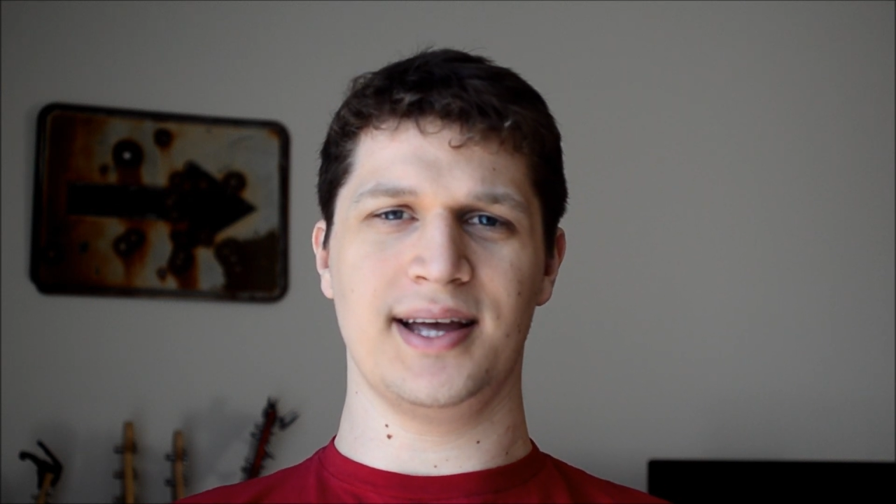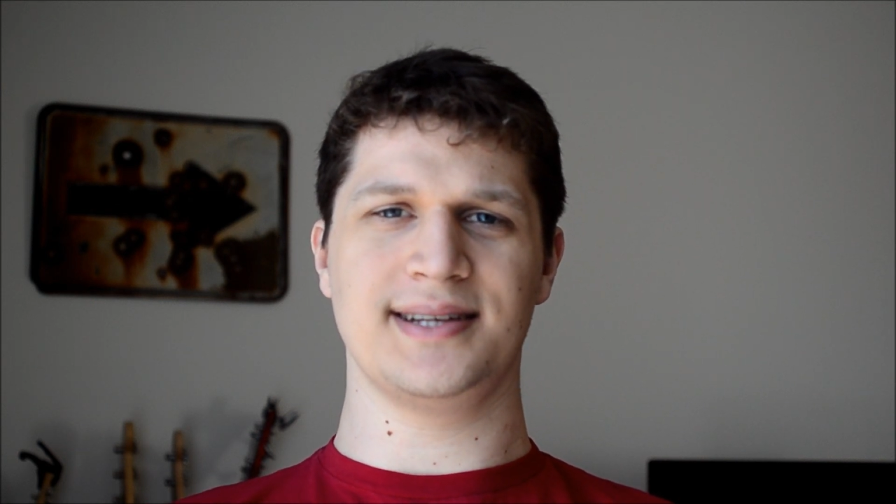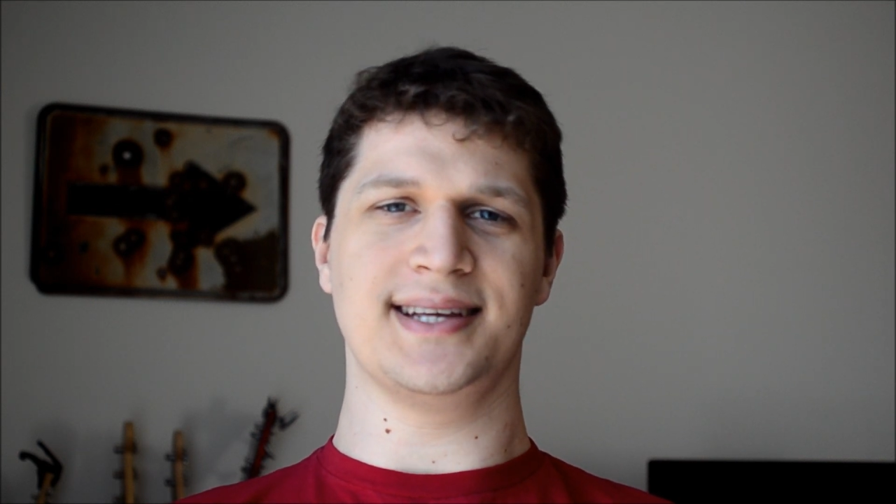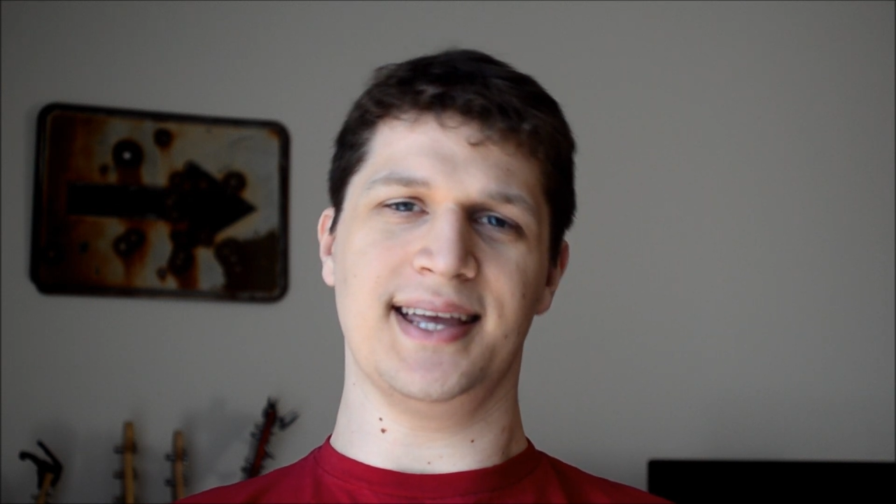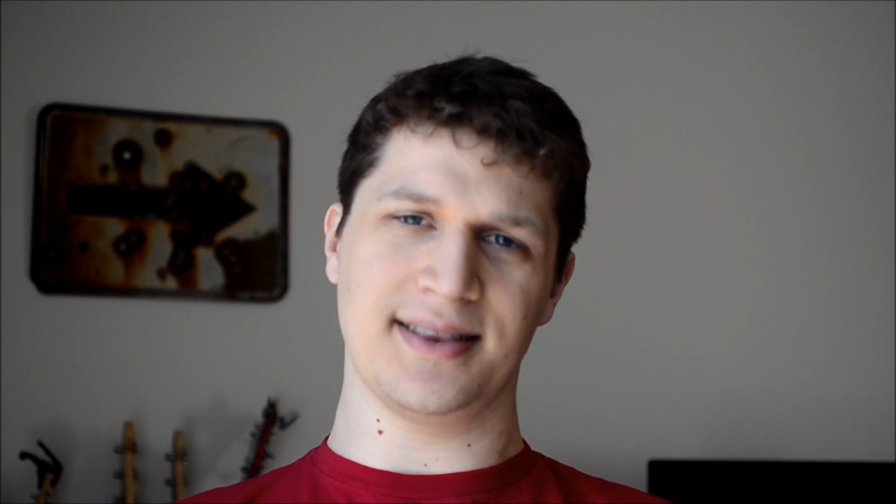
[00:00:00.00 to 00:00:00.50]

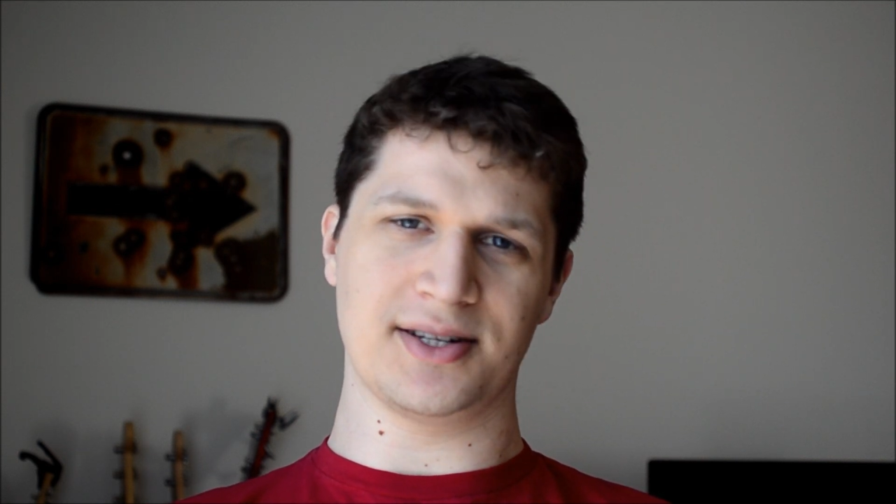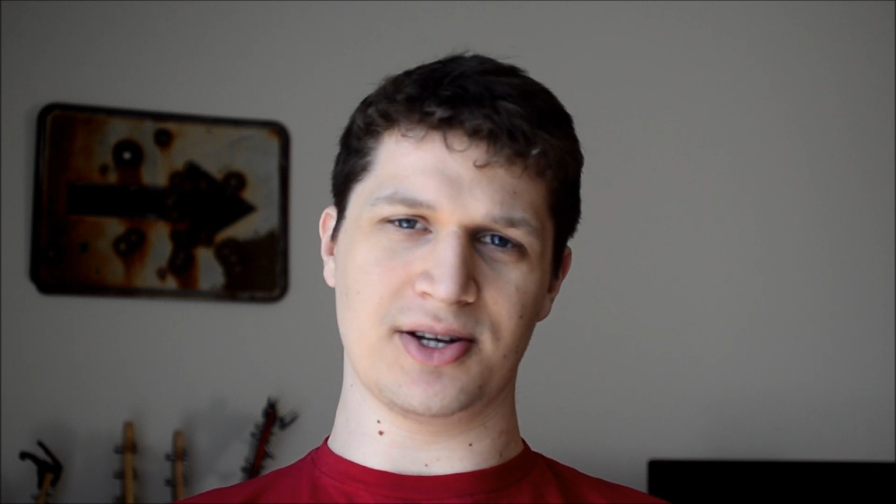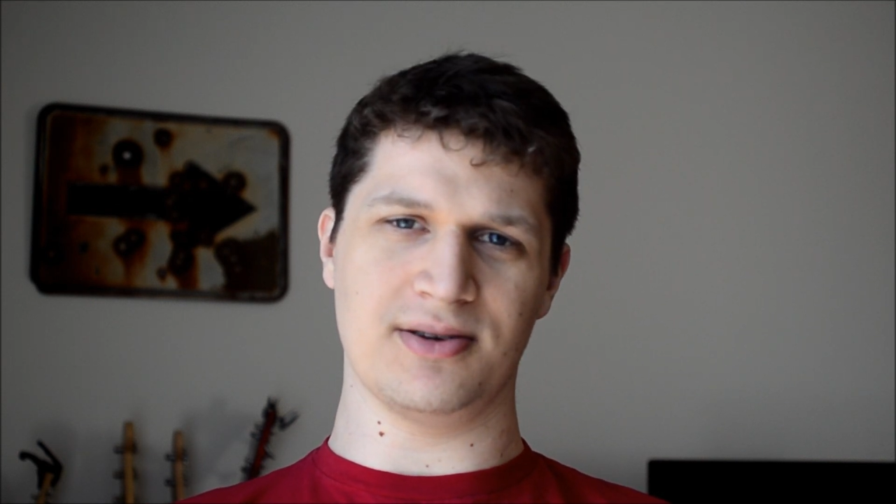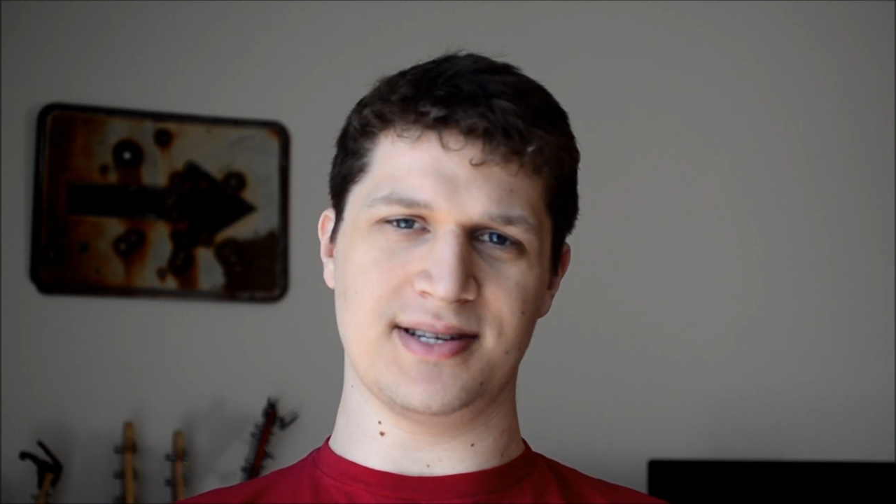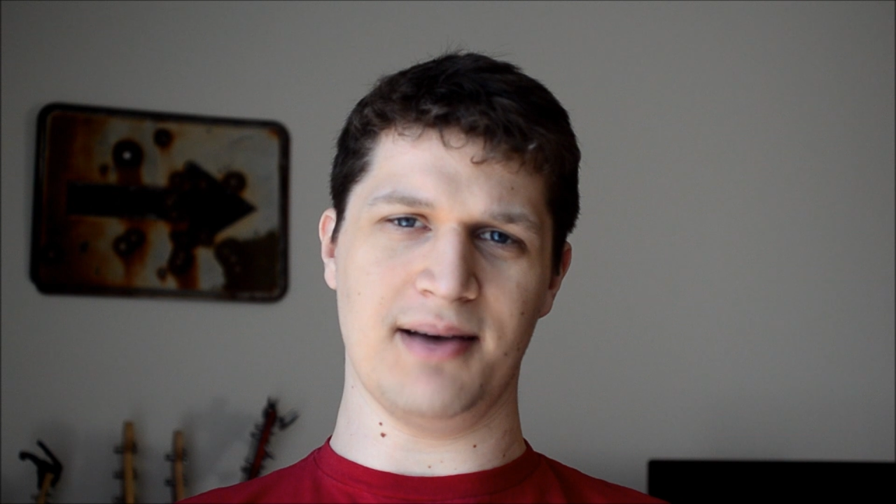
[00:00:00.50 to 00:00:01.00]
to get the
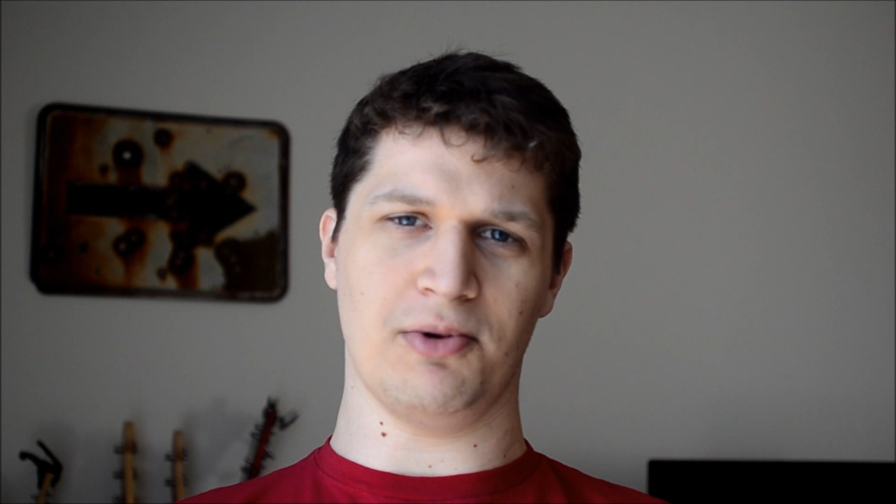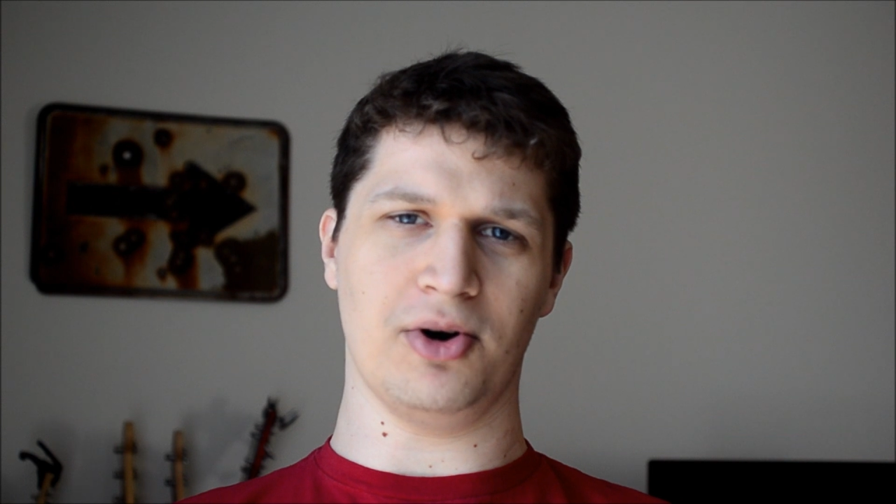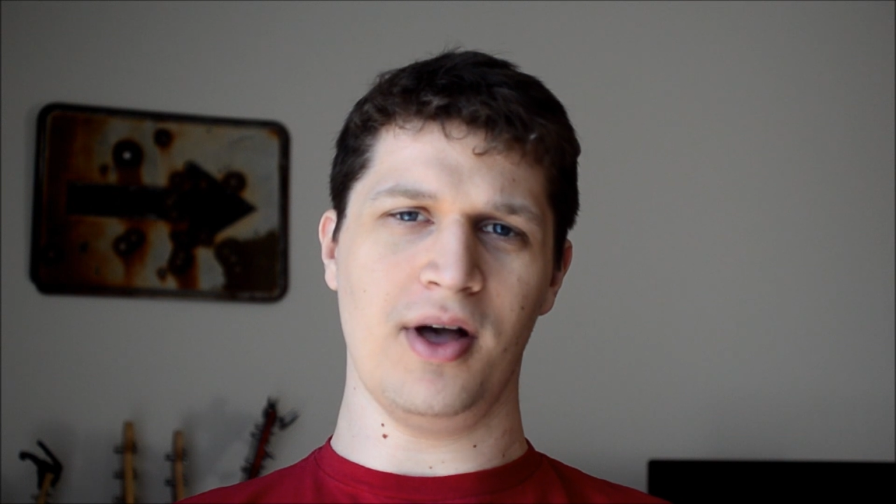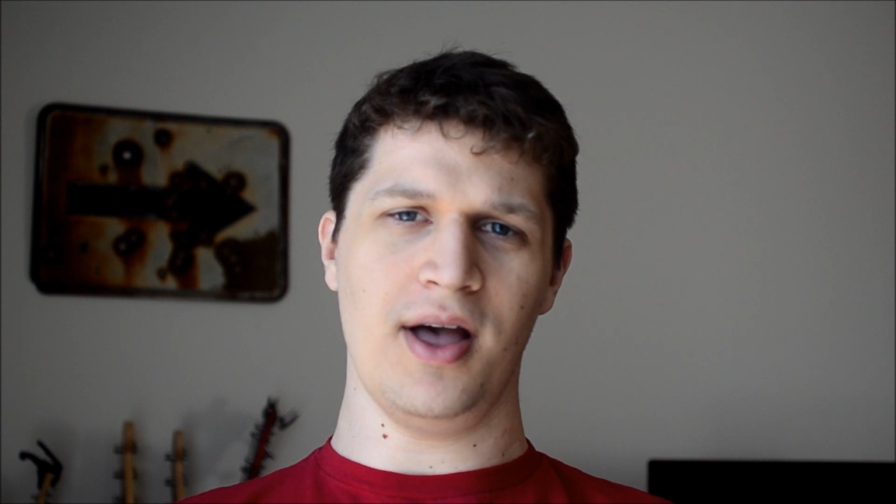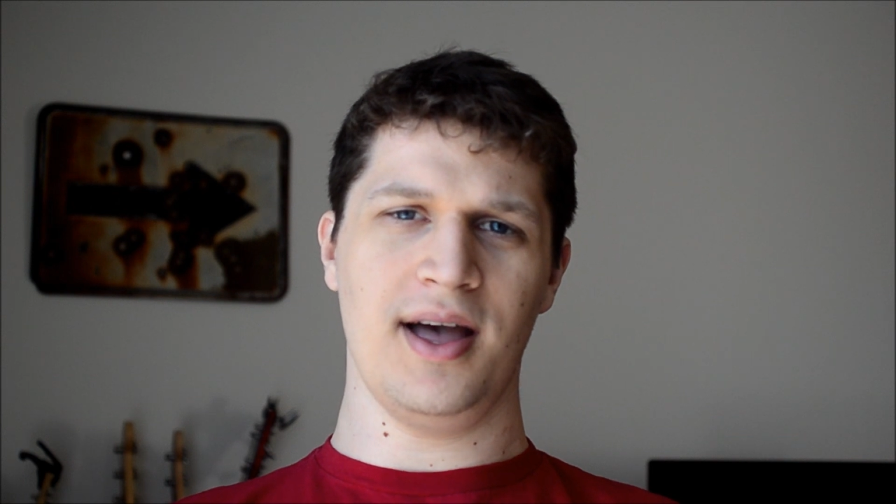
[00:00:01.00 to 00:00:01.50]
turntable